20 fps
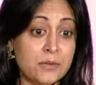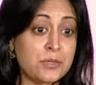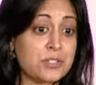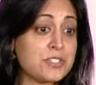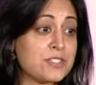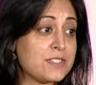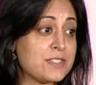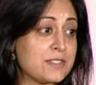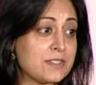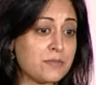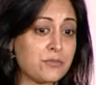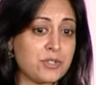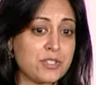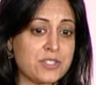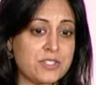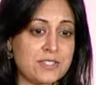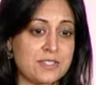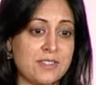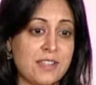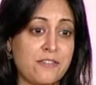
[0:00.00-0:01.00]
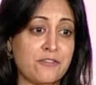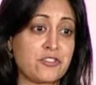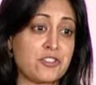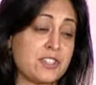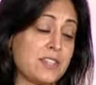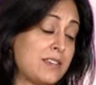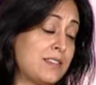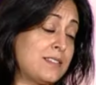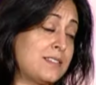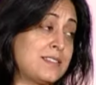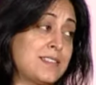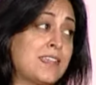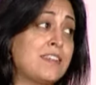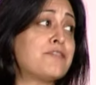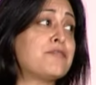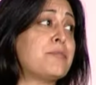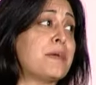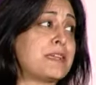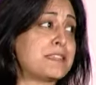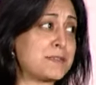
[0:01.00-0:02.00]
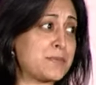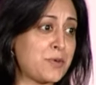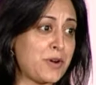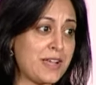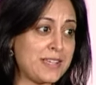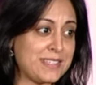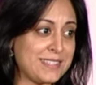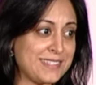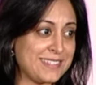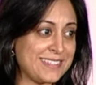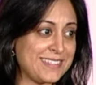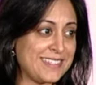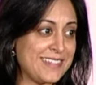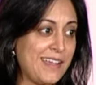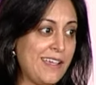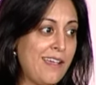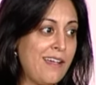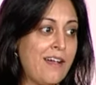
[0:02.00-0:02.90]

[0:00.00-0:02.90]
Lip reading: which is leveraging incentive-based prizes.